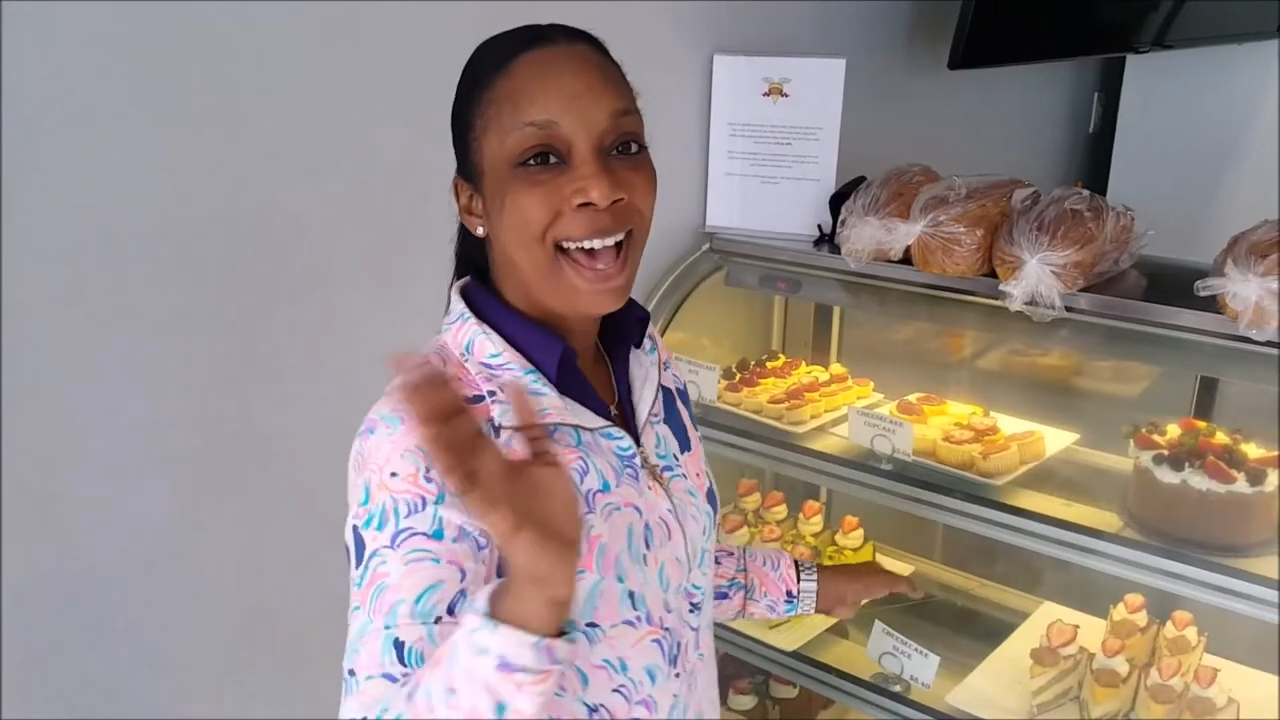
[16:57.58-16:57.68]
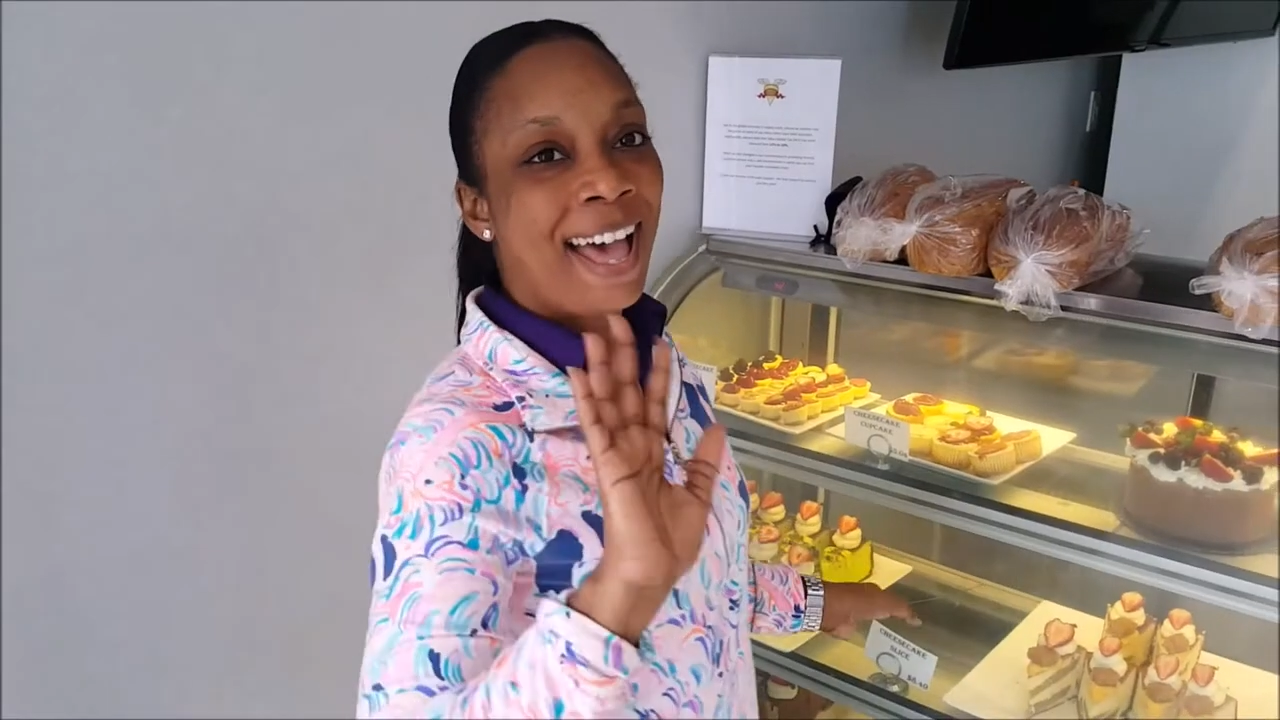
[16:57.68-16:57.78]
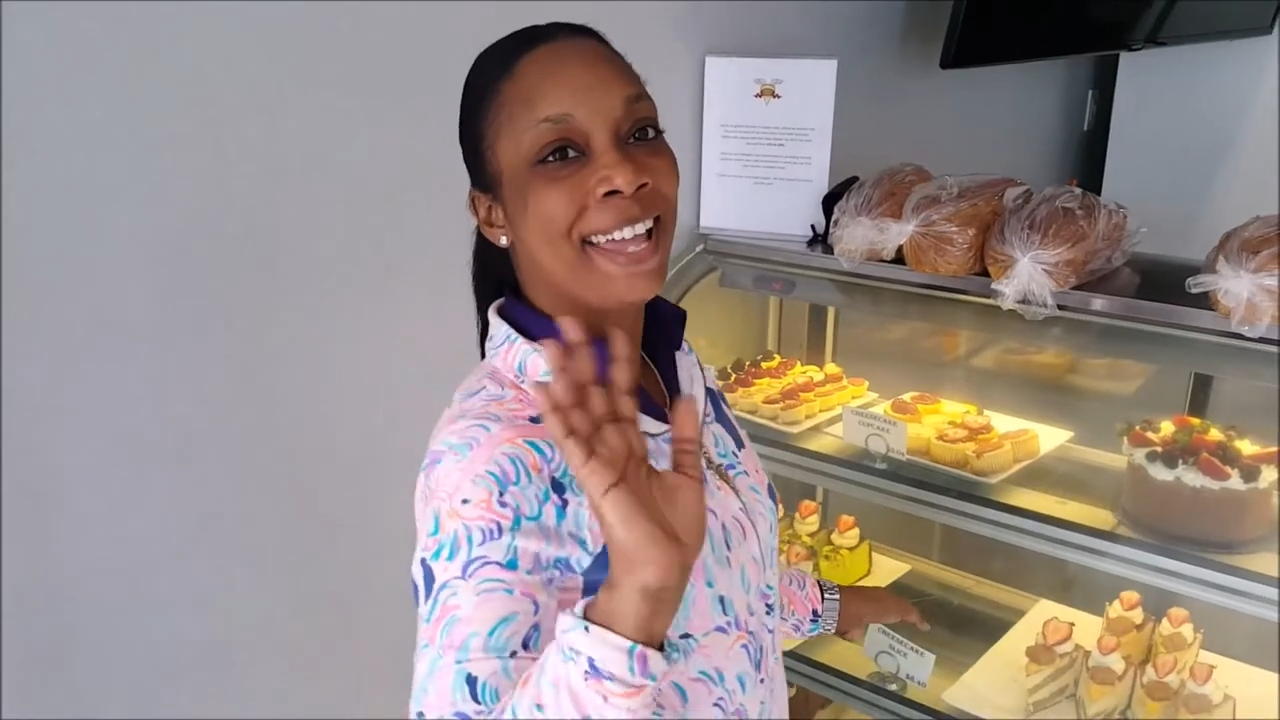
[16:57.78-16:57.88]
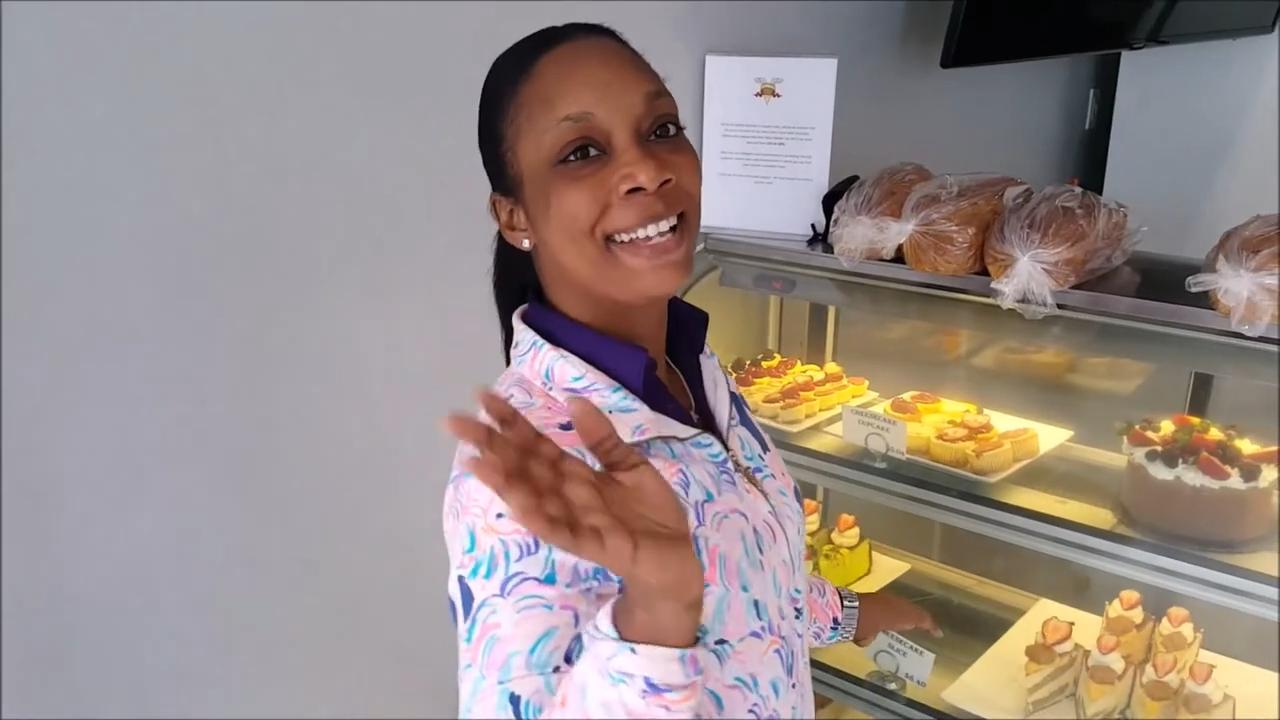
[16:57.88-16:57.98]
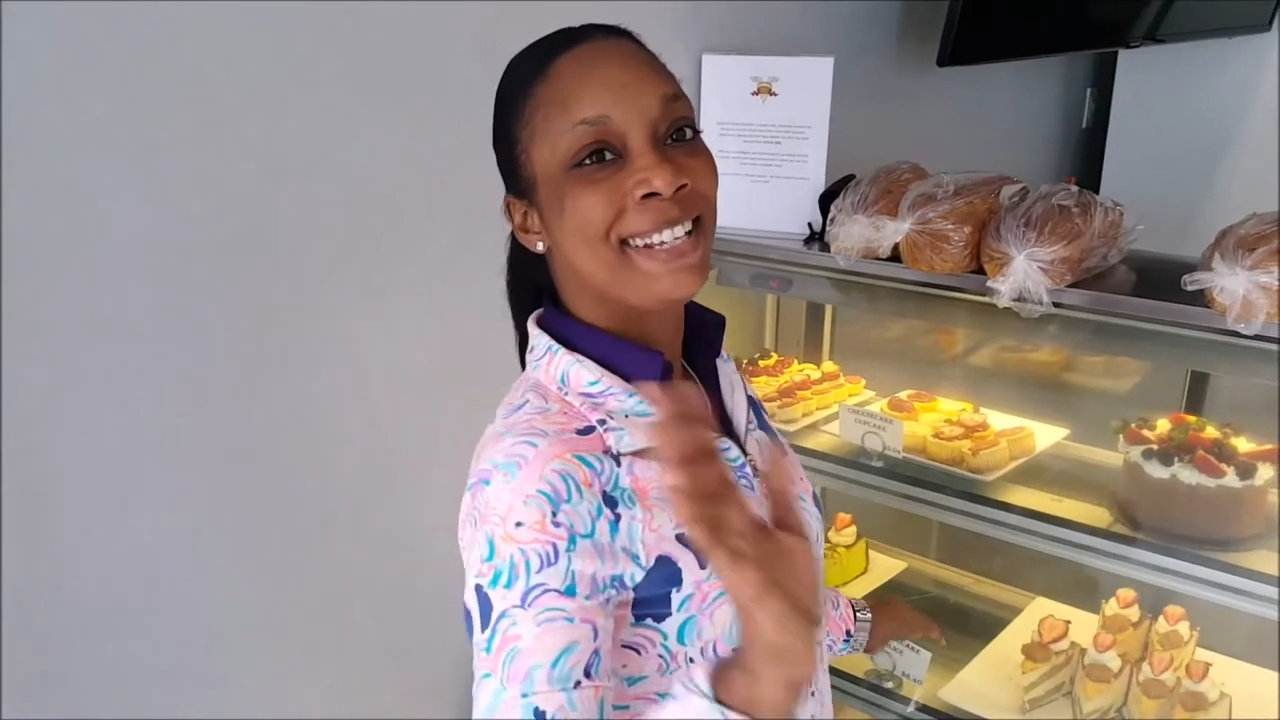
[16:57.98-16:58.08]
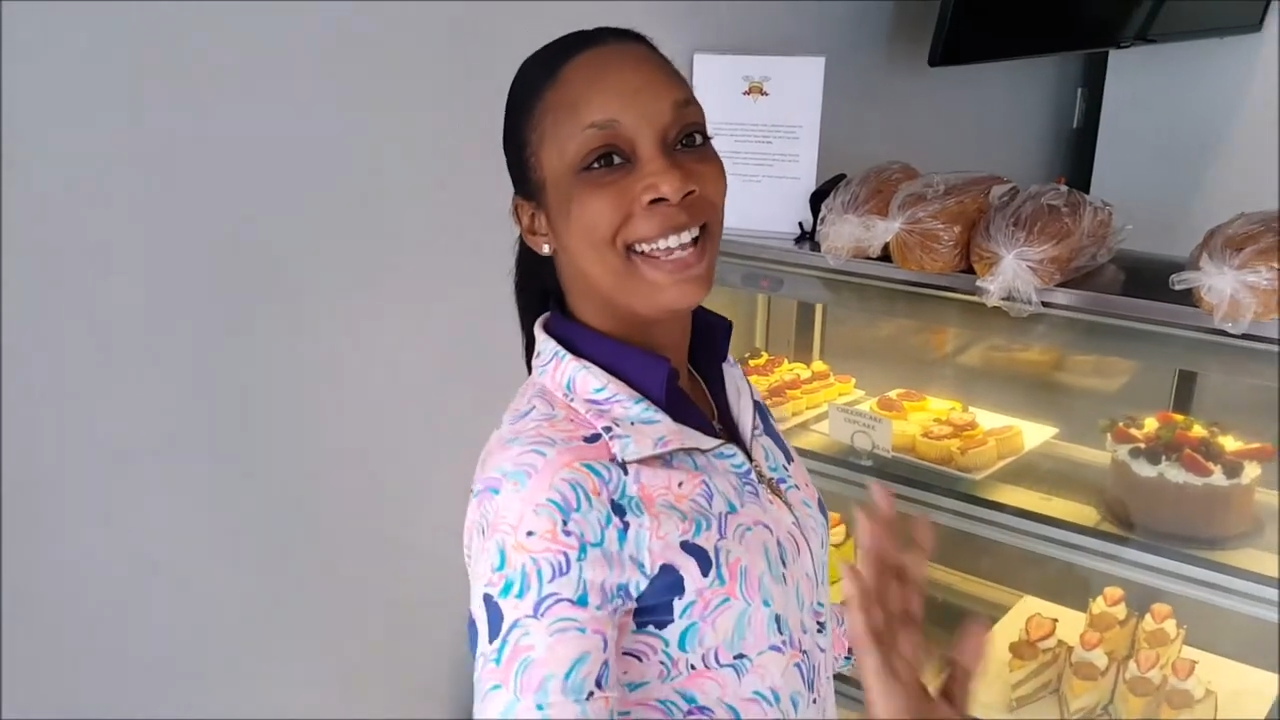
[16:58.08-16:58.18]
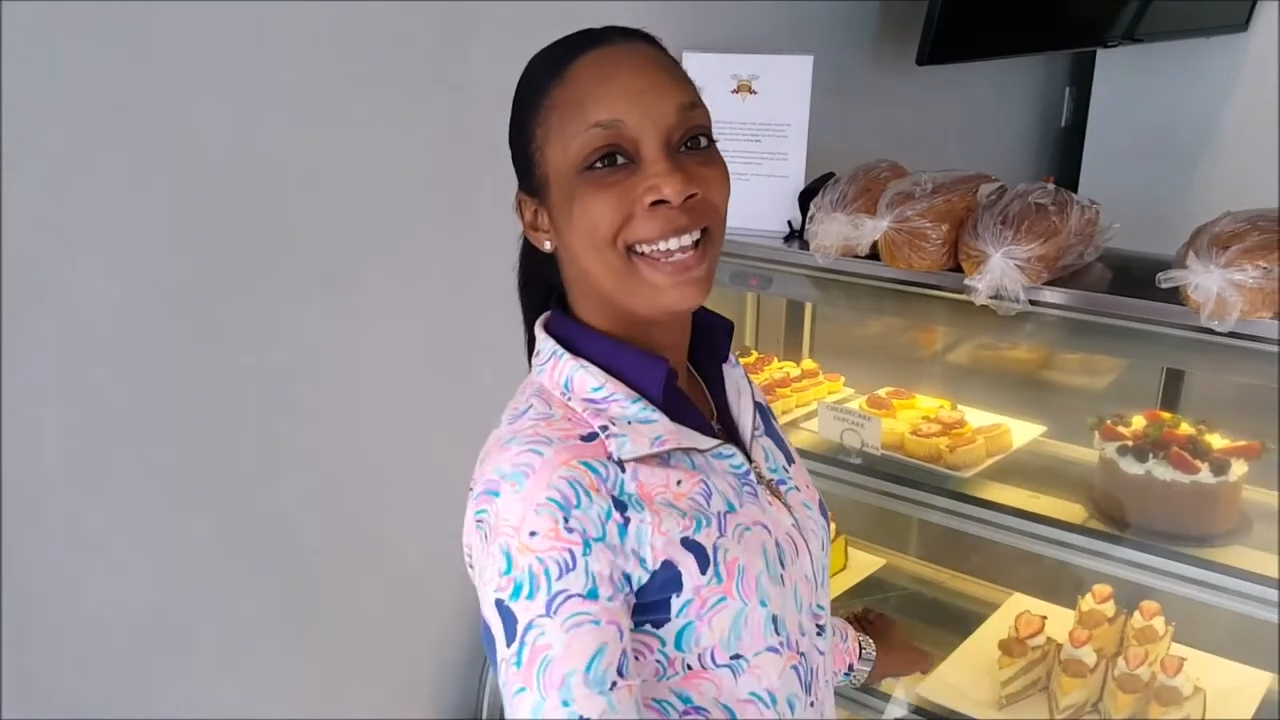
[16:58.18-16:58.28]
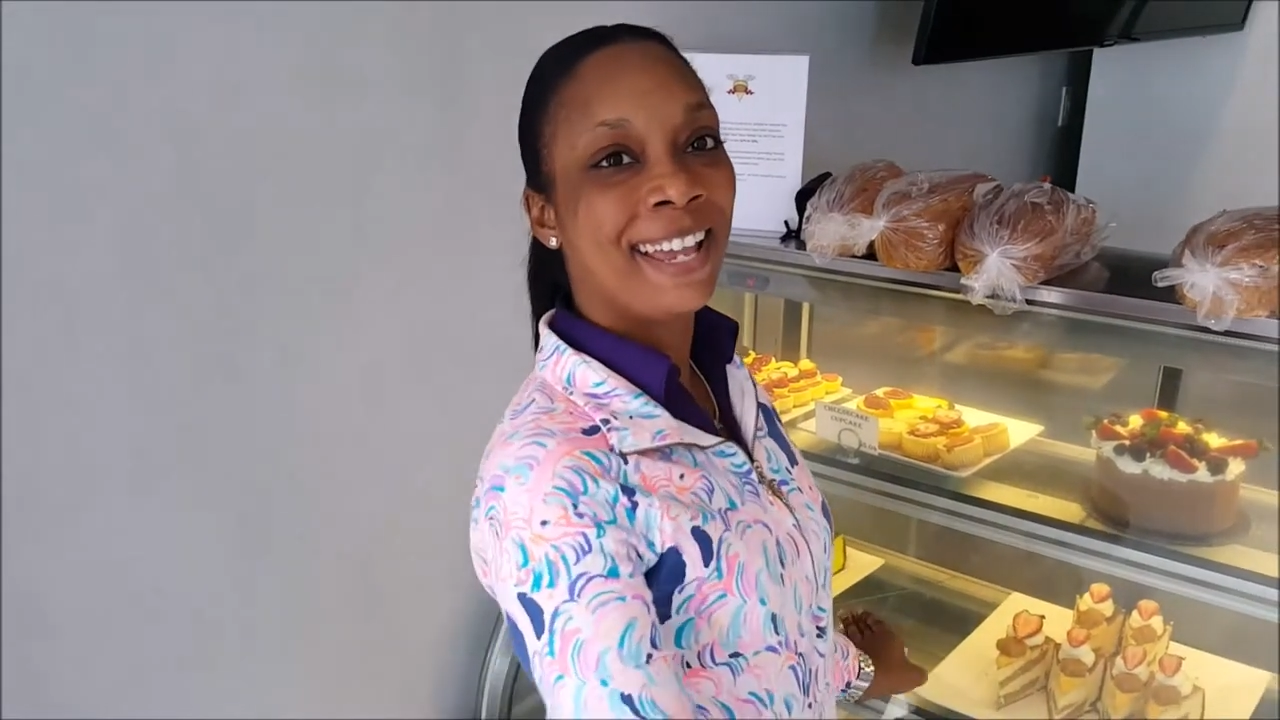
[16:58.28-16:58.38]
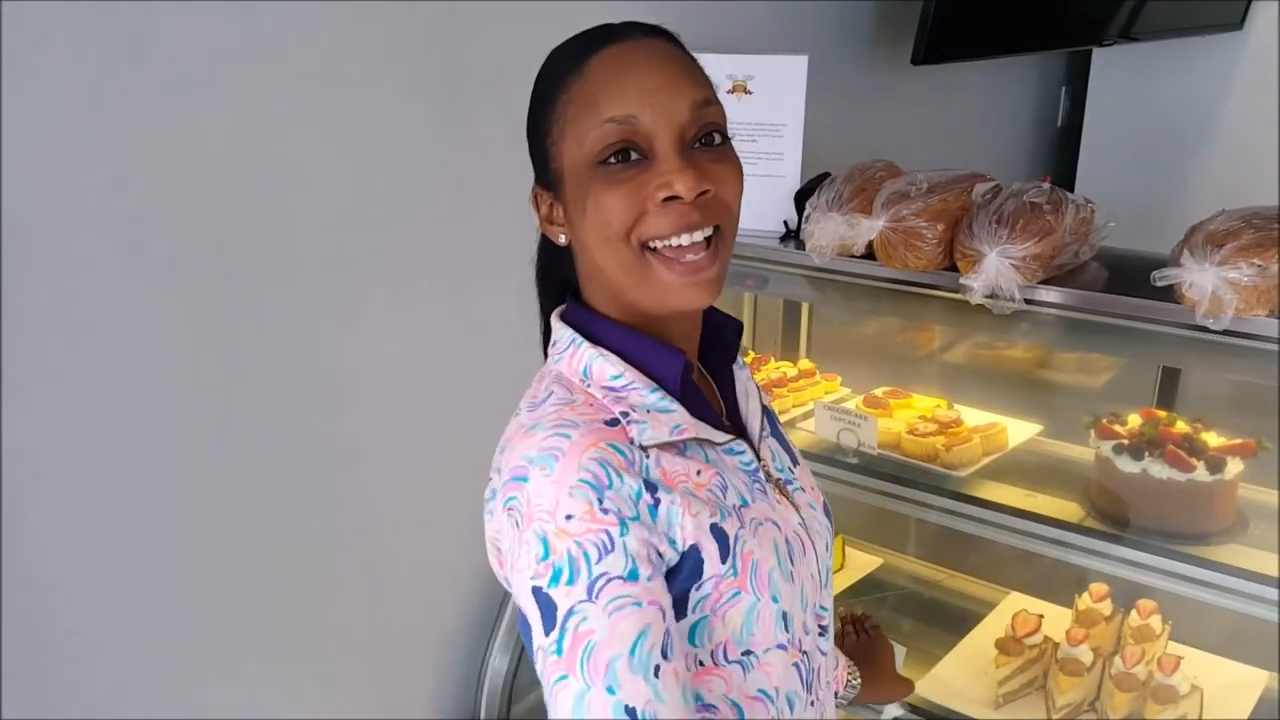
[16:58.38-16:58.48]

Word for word: Hi, good day.